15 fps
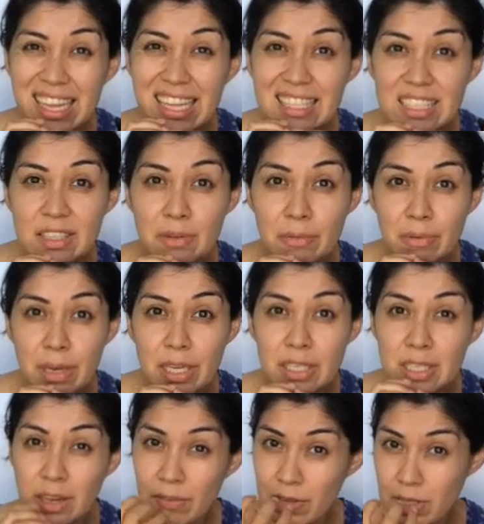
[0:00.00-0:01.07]
against the ridge
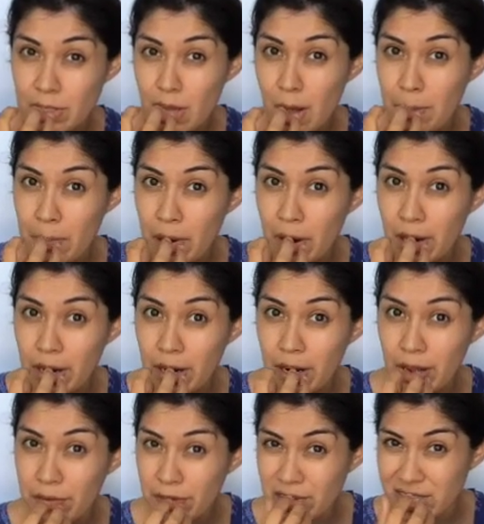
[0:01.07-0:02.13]
of the top part
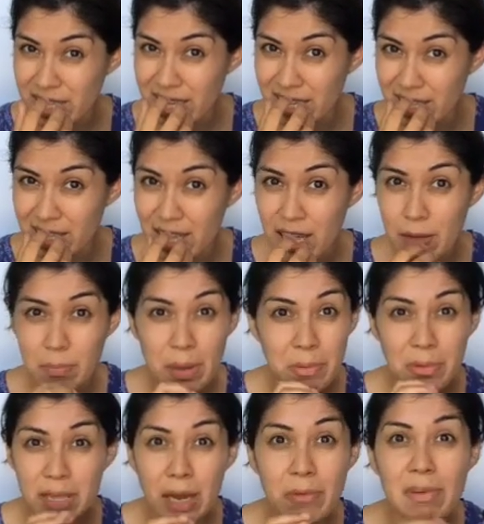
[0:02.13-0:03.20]
of your teeth, but
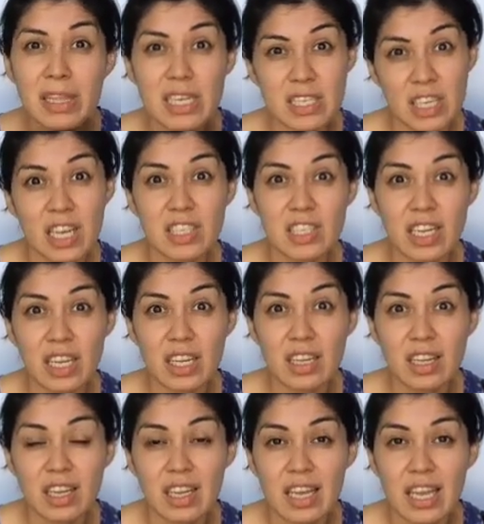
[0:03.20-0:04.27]
without really touching.
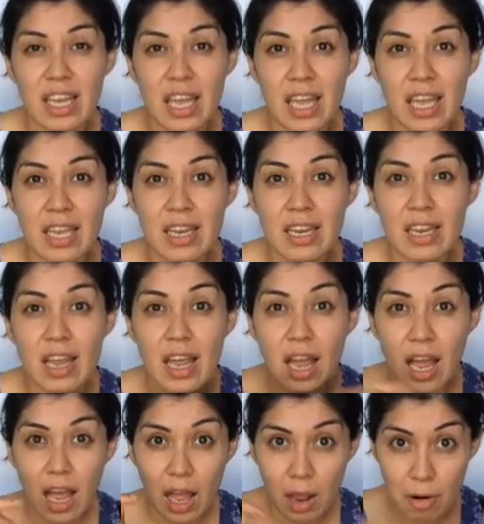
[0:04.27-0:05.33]
And
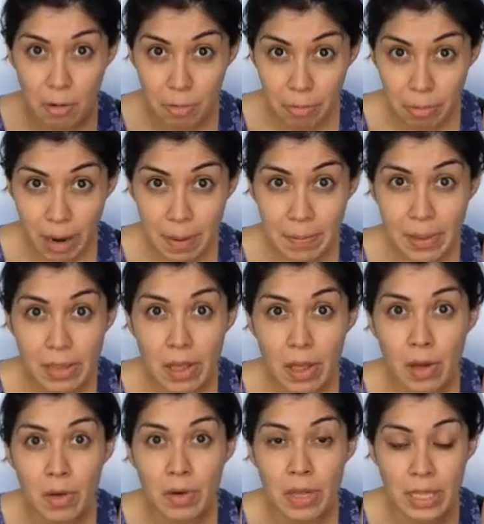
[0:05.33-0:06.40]
right
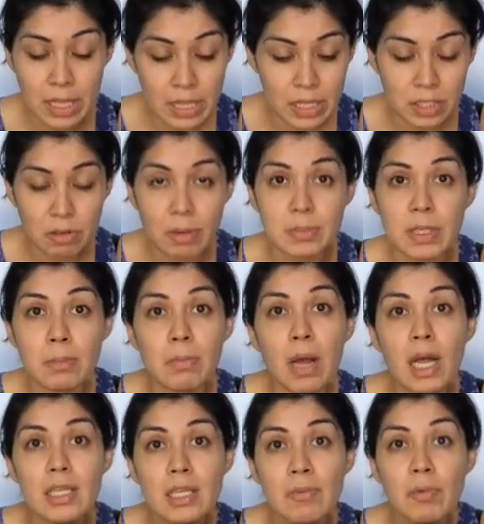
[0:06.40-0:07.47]
below in the description
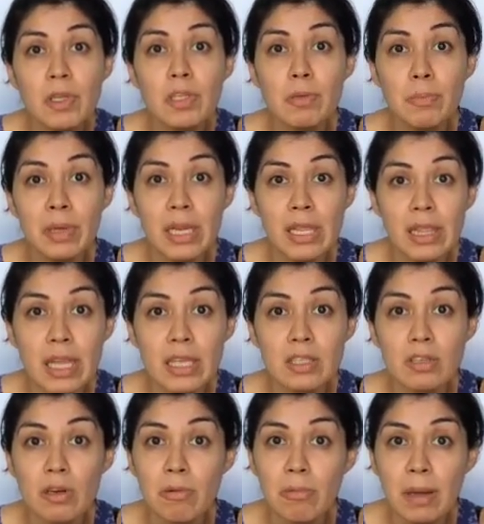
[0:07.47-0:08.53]
box, I'm going to put a link
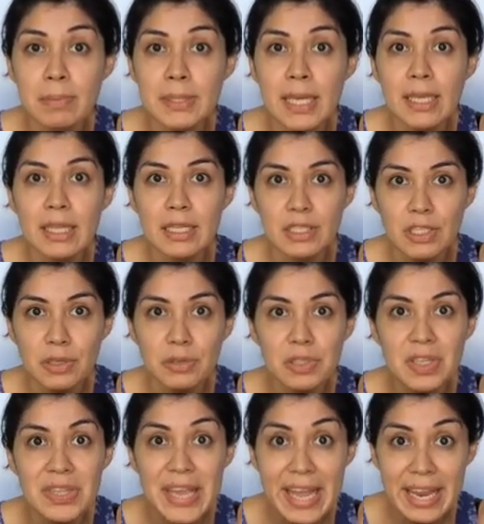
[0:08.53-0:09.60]
to a website that shows you
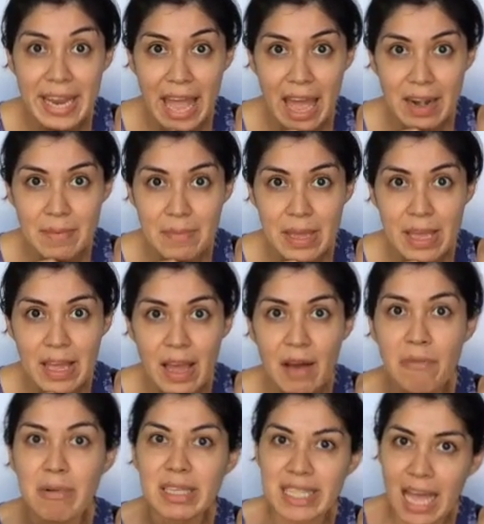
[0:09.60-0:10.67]
the anatomy
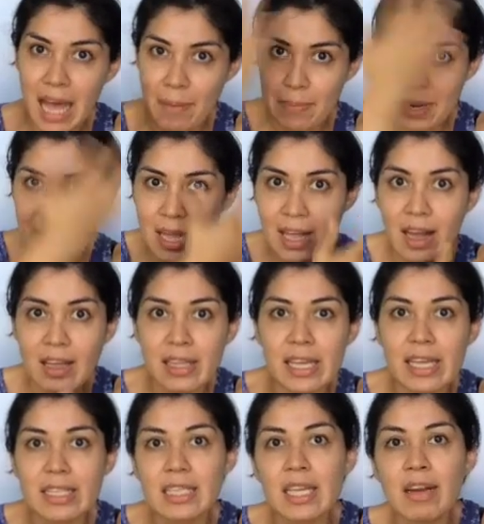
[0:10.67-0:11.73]
of what's happening on the
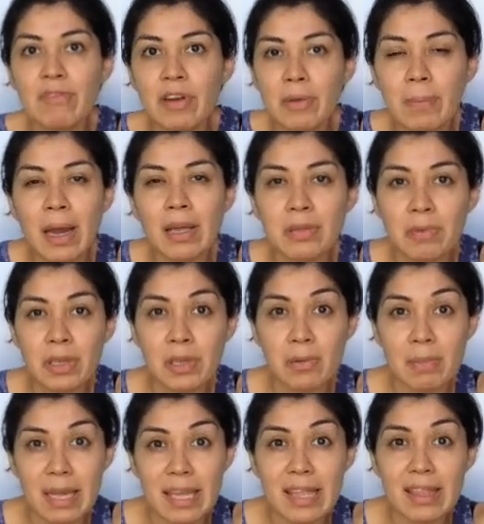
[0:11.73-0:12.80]
inside of your mouth when you're
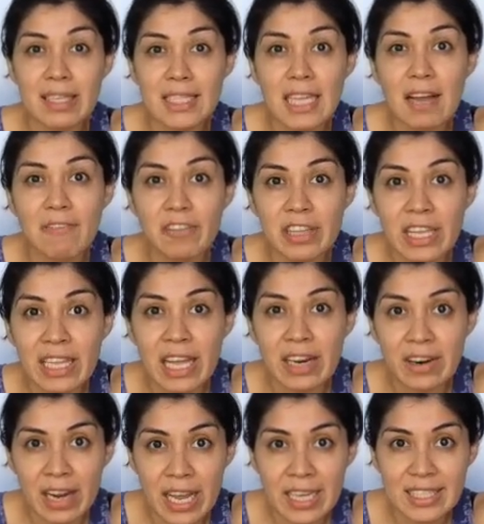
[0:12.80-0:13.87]
making the sound for the
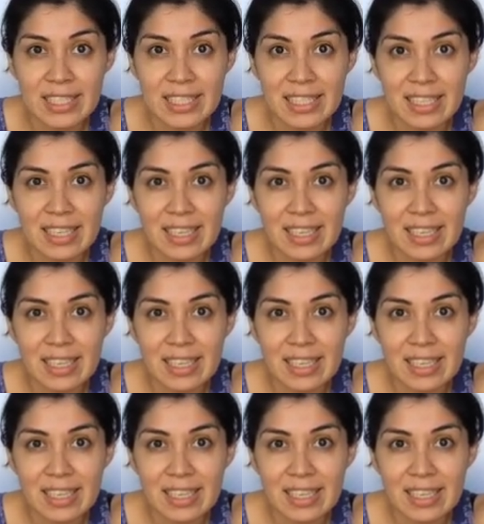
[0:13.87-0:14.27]
letter S.